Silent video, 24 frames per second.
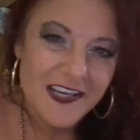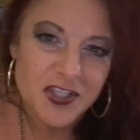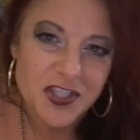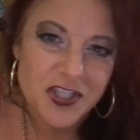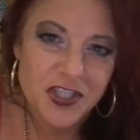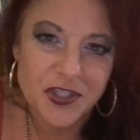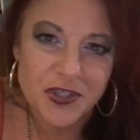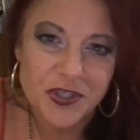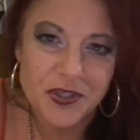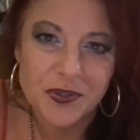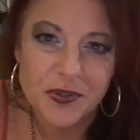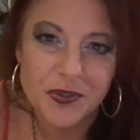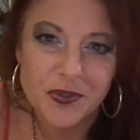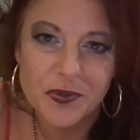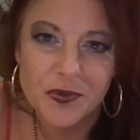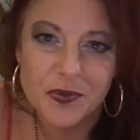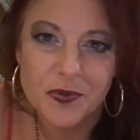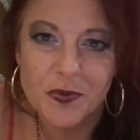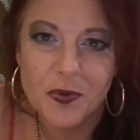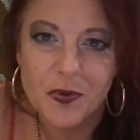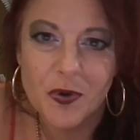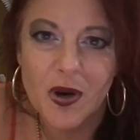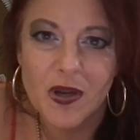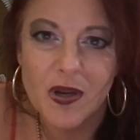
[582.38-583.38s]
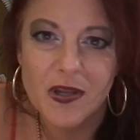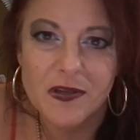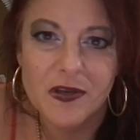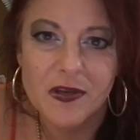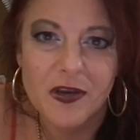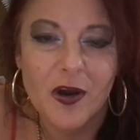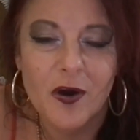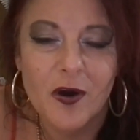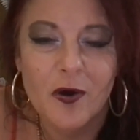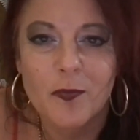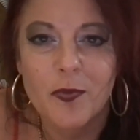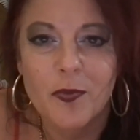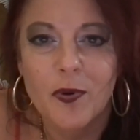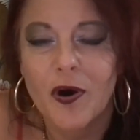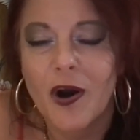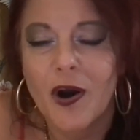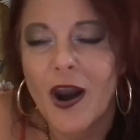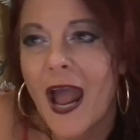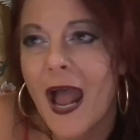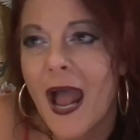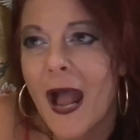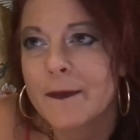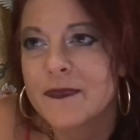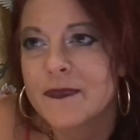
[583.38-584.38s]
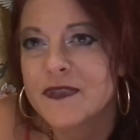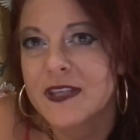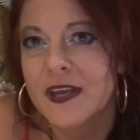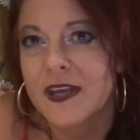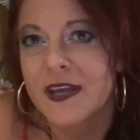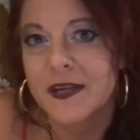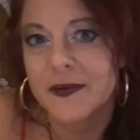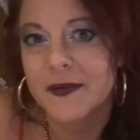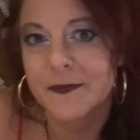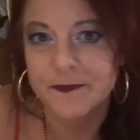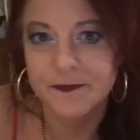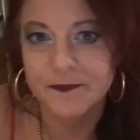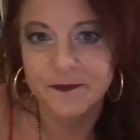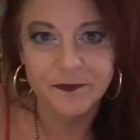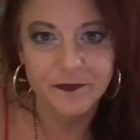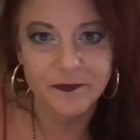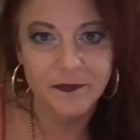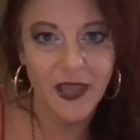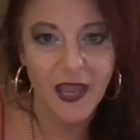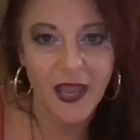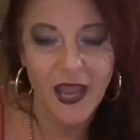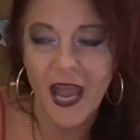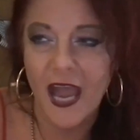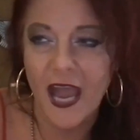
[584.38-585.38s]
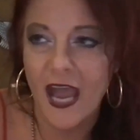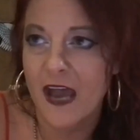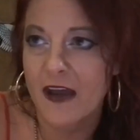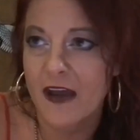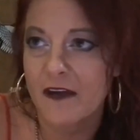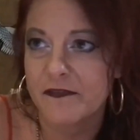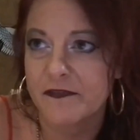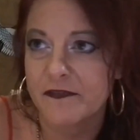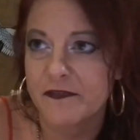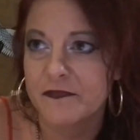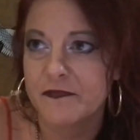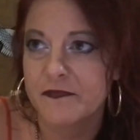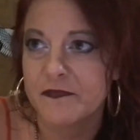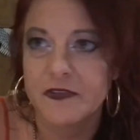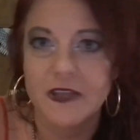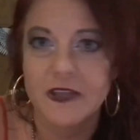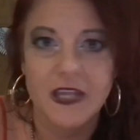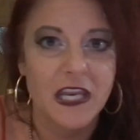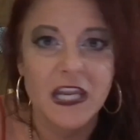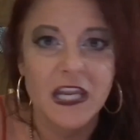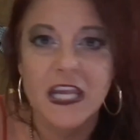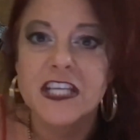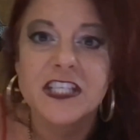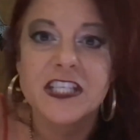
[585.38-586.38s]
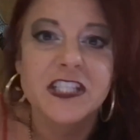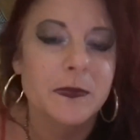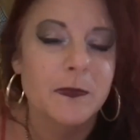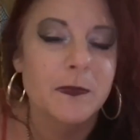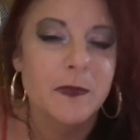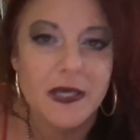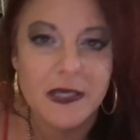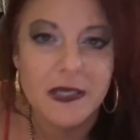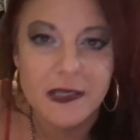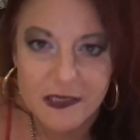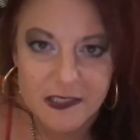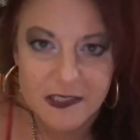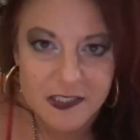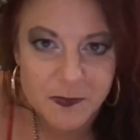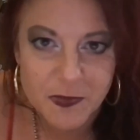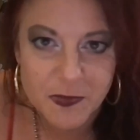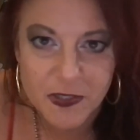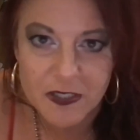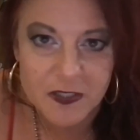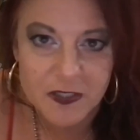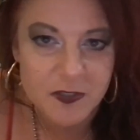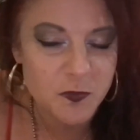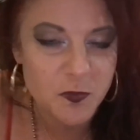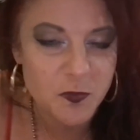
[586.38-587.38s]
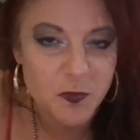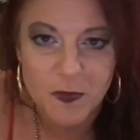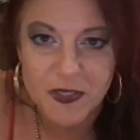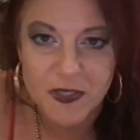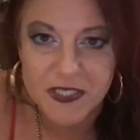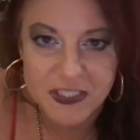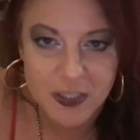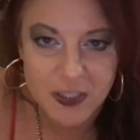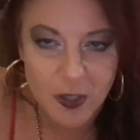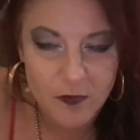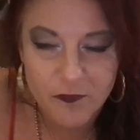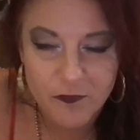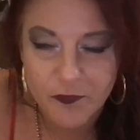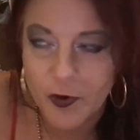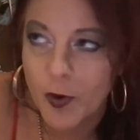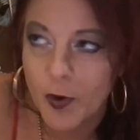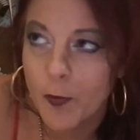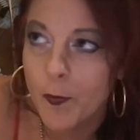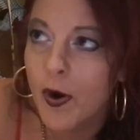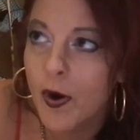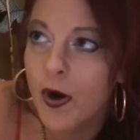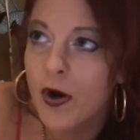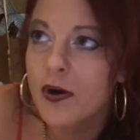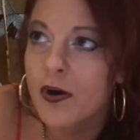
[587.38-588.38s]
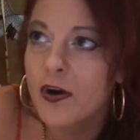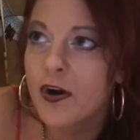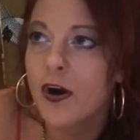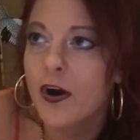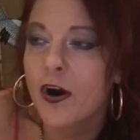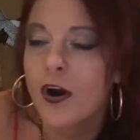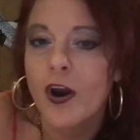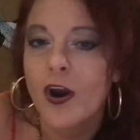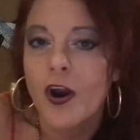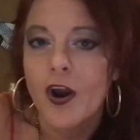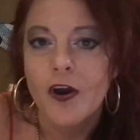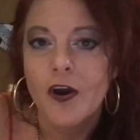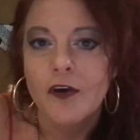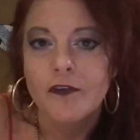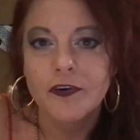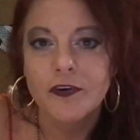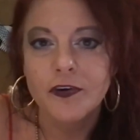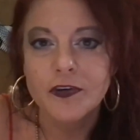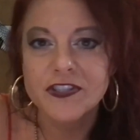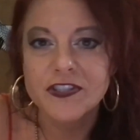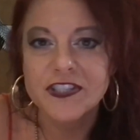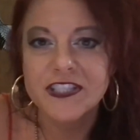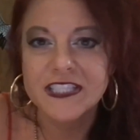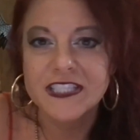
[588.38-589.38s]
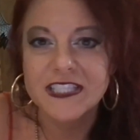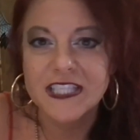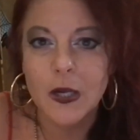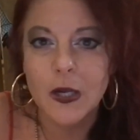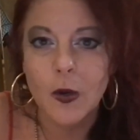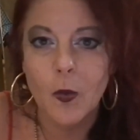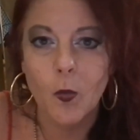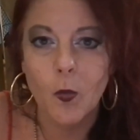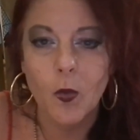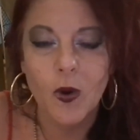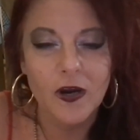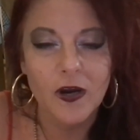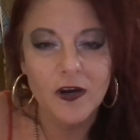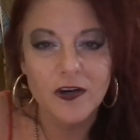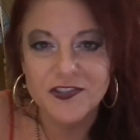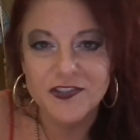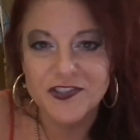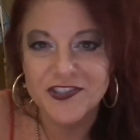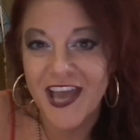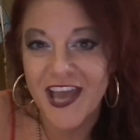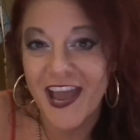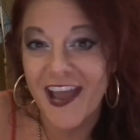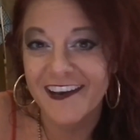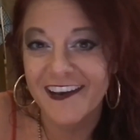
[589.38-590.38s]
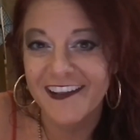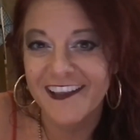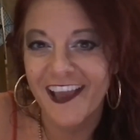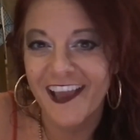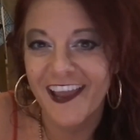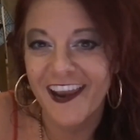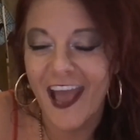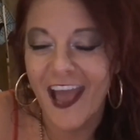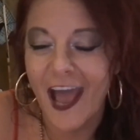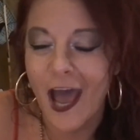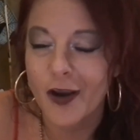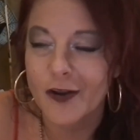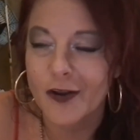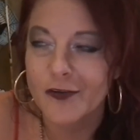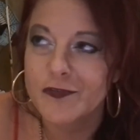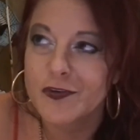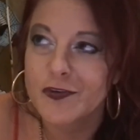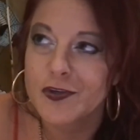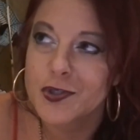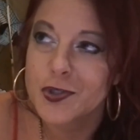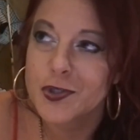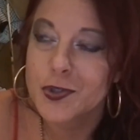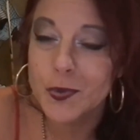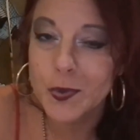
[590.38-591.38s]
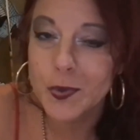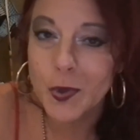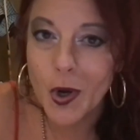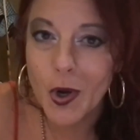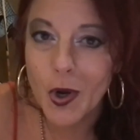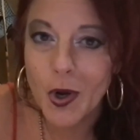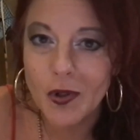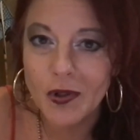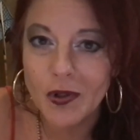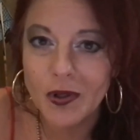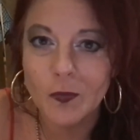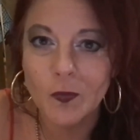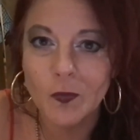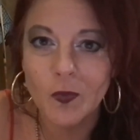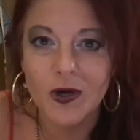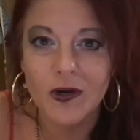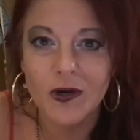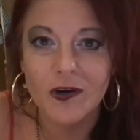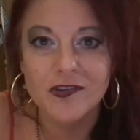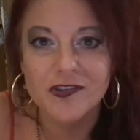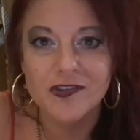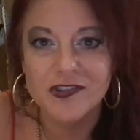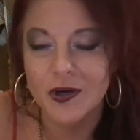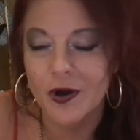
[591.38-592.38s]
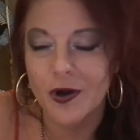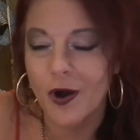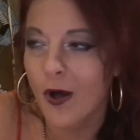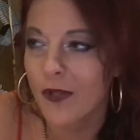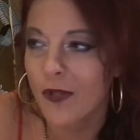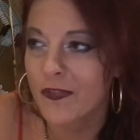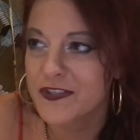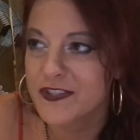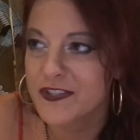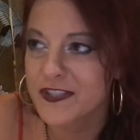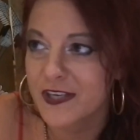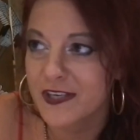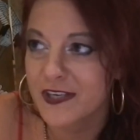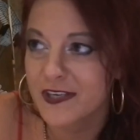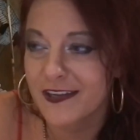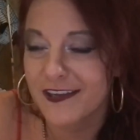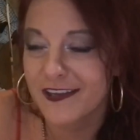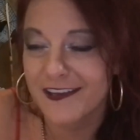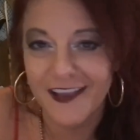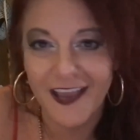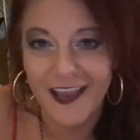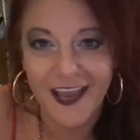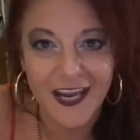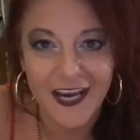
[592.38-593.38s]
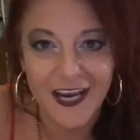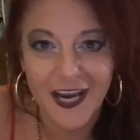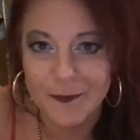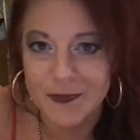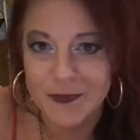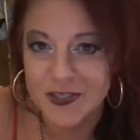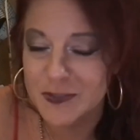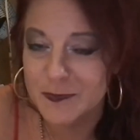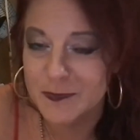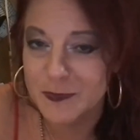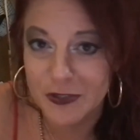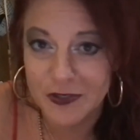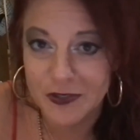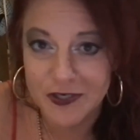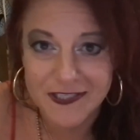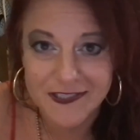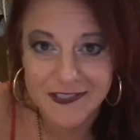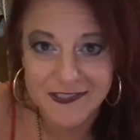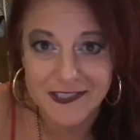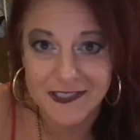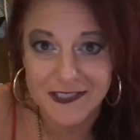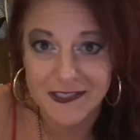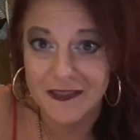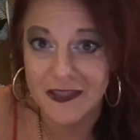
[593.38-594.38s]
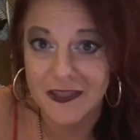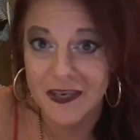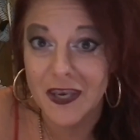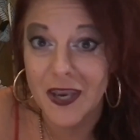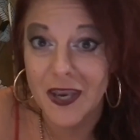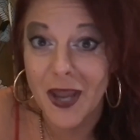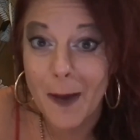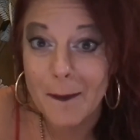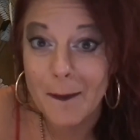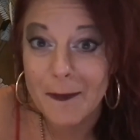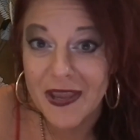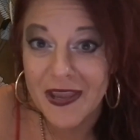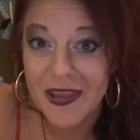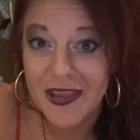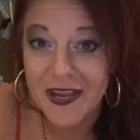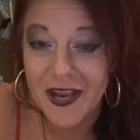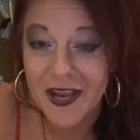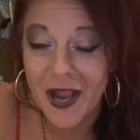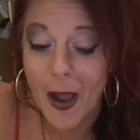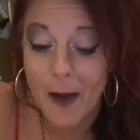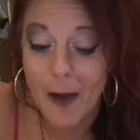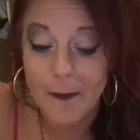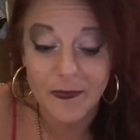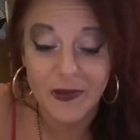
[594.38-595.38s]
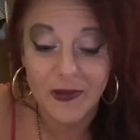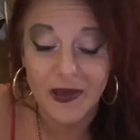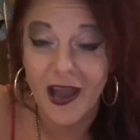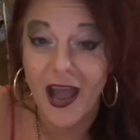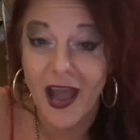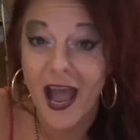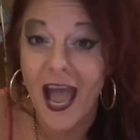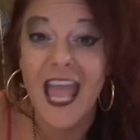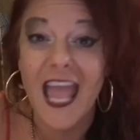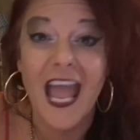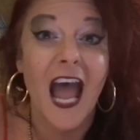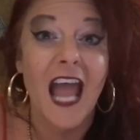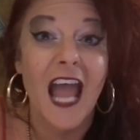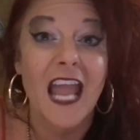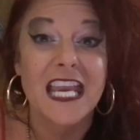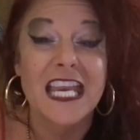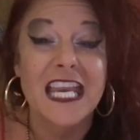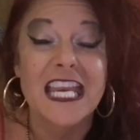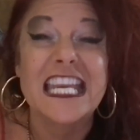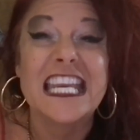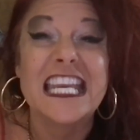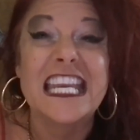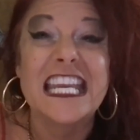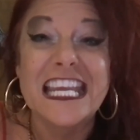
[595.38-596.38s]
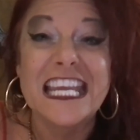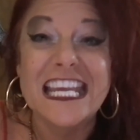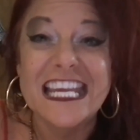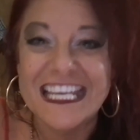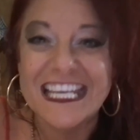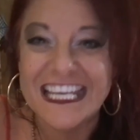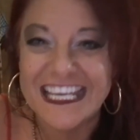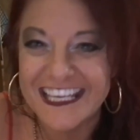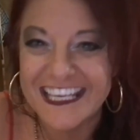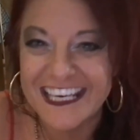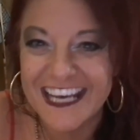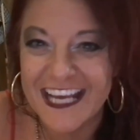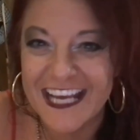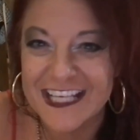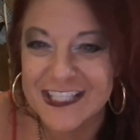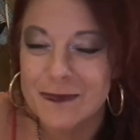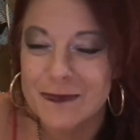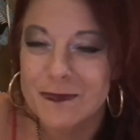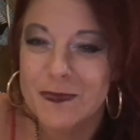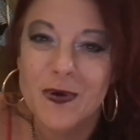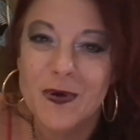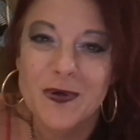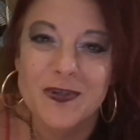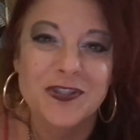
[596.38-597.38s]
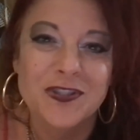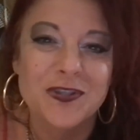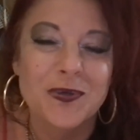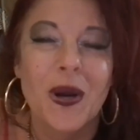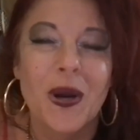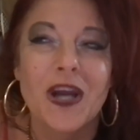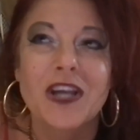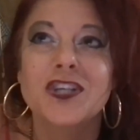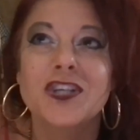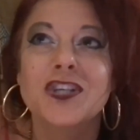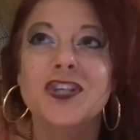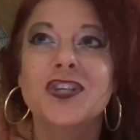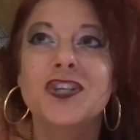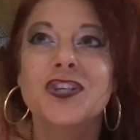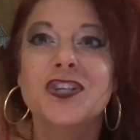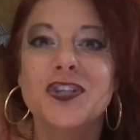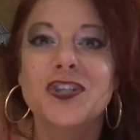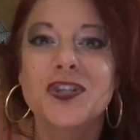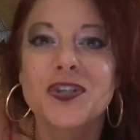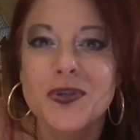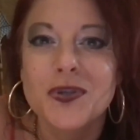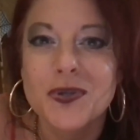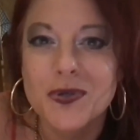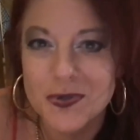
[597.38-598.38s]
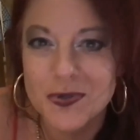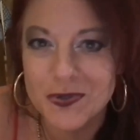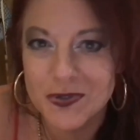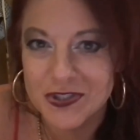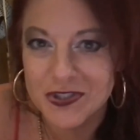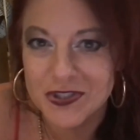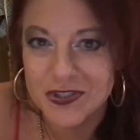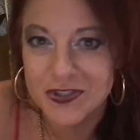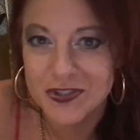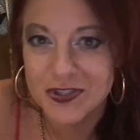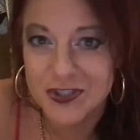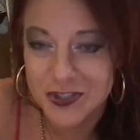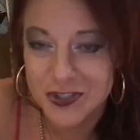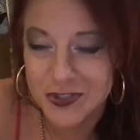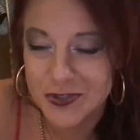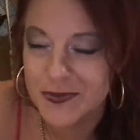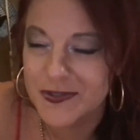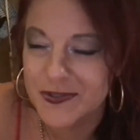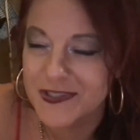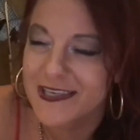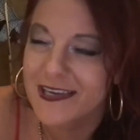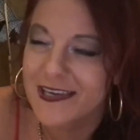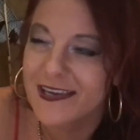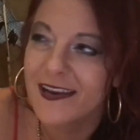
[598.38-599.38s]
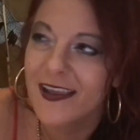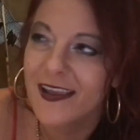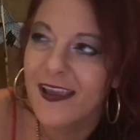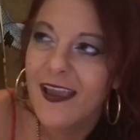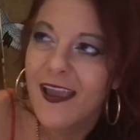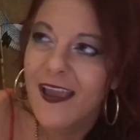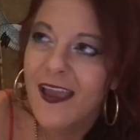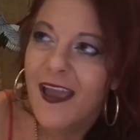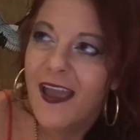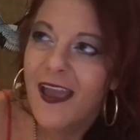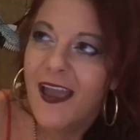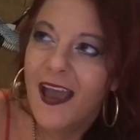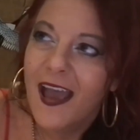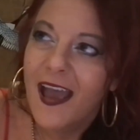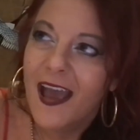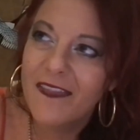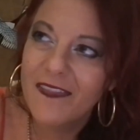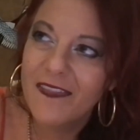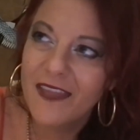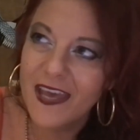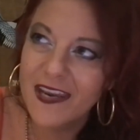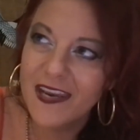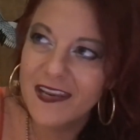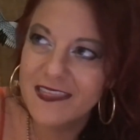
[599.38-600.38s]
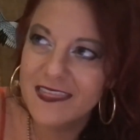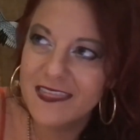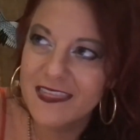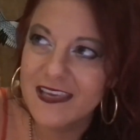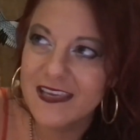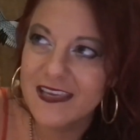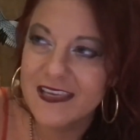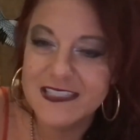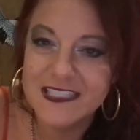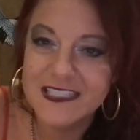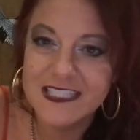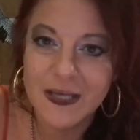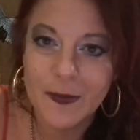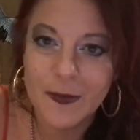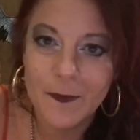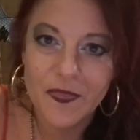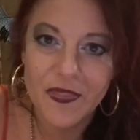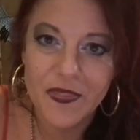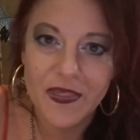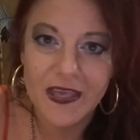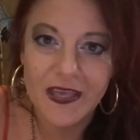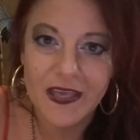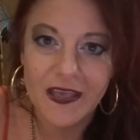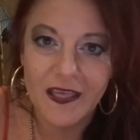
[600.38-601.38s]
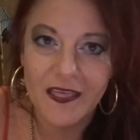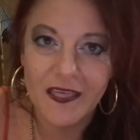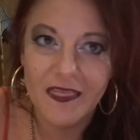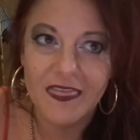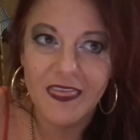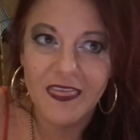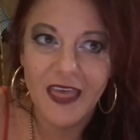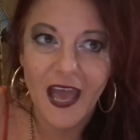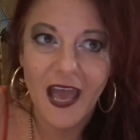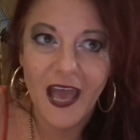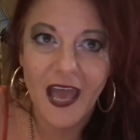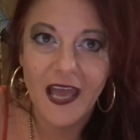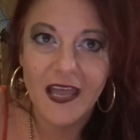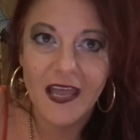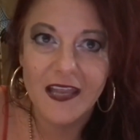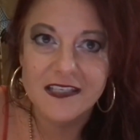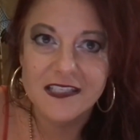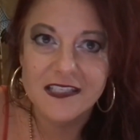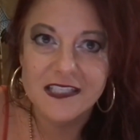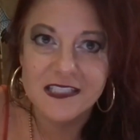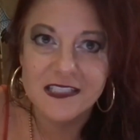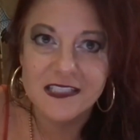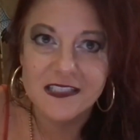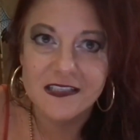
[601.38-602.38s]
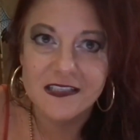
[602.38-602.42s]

to, you know, perhaps like have an intimate experience with myself or a partner versus like where does that get out of control and where is it all of a sudden again i'm experiencing the numbing um I, I need it as opposed to i choose choose it and that i think is something that